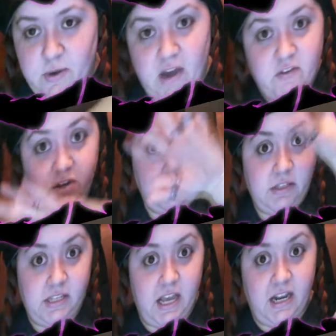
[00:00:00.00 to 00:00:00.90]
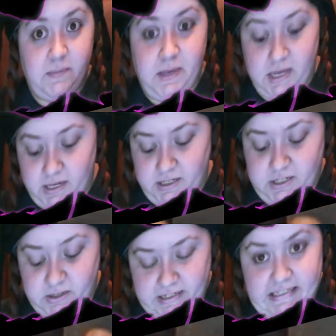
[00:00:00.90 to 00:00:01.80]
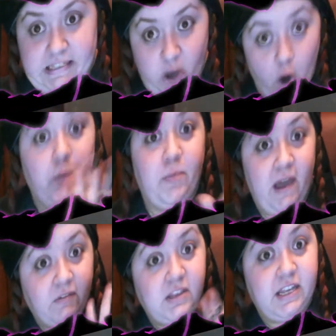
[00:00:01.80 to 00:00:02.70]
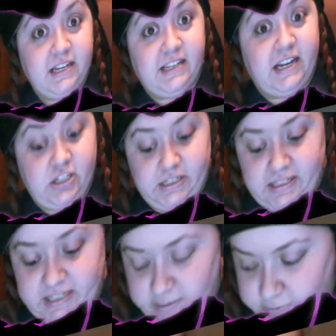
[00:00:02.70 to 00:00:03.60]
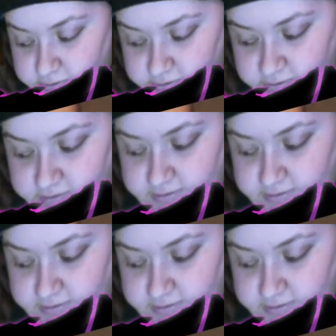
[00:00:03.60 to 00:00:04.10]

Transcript: We have a new setup here, so let's hope everything is actually seeable.